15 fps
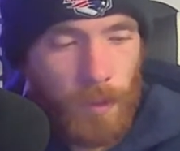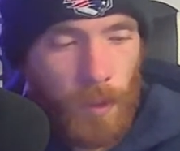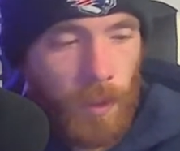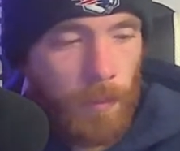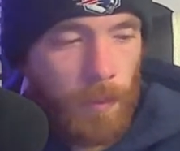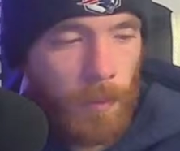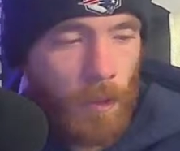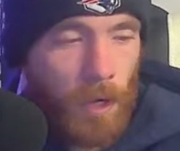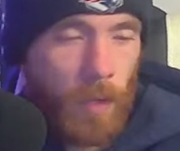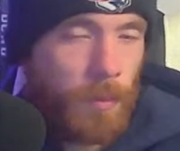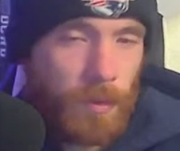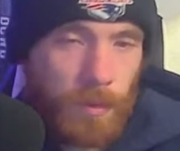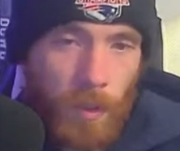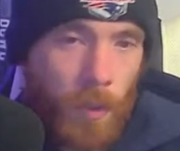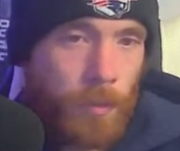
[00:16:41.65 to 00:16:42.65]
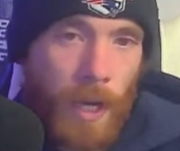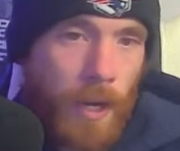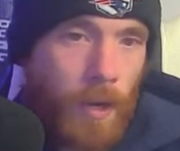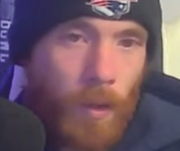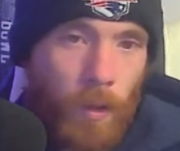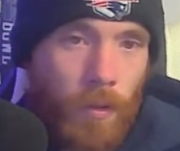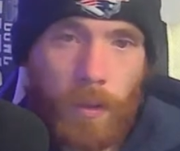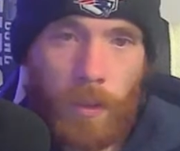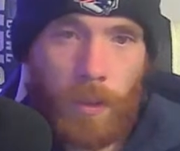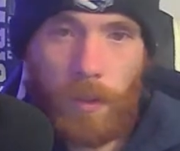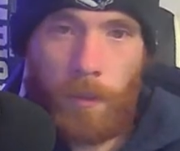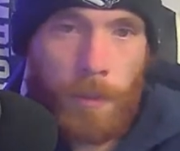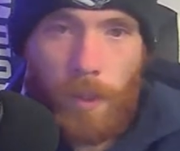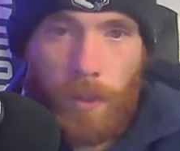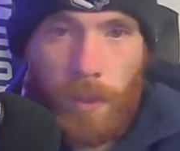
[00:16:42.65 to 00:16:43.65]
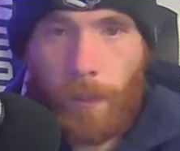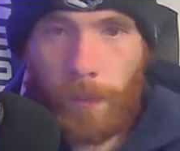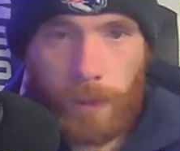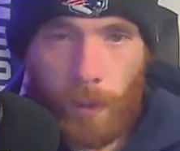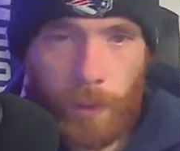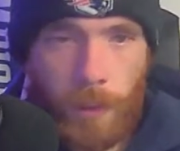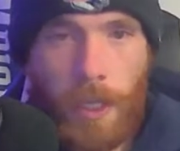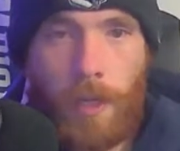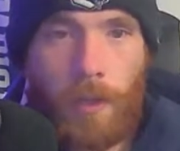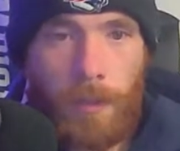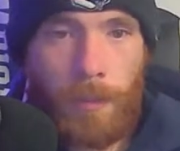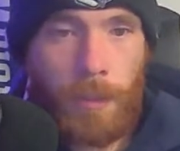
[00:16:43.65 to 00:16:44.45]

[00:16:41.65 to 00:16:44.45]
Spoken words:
Don't get me wrong, but Odell, hey, give us Odell.